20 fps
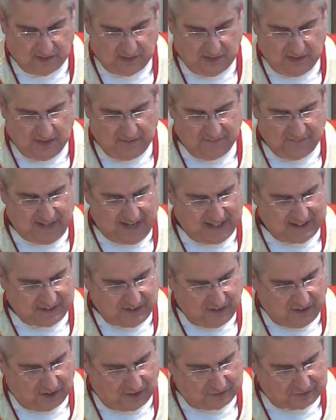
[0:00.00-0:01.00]
In that
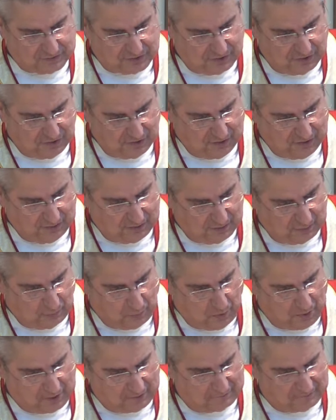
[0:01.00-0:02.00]
culture,
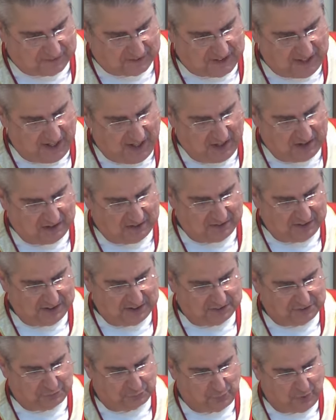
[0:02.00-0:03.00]
one of the
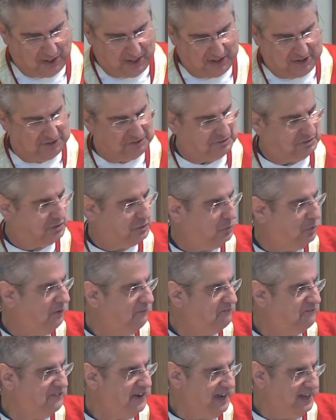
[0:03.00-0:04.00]
ugliest ways to
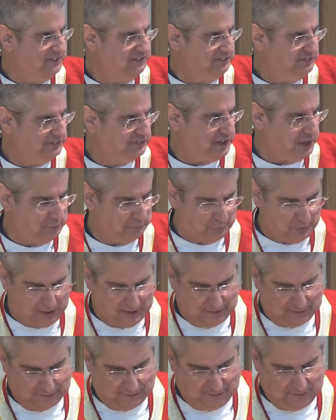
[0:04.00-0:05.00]
offend
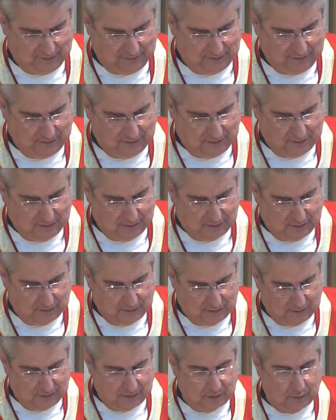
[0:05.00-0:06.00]
someone
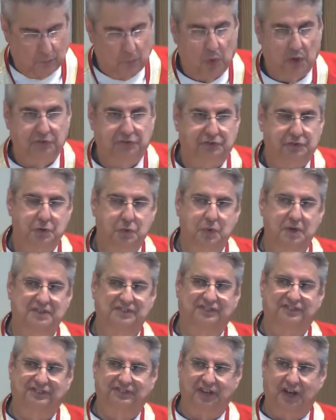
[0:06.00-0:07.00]
was to
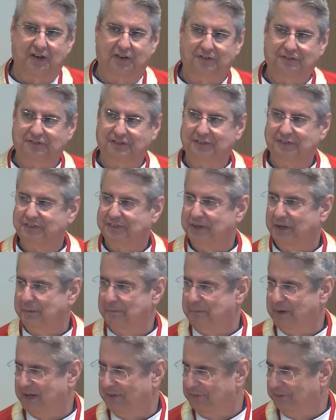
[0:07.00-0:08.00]
insult their
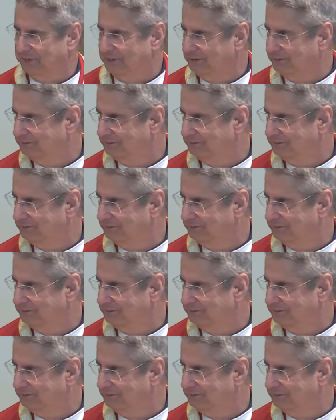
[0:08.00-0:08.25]
mother.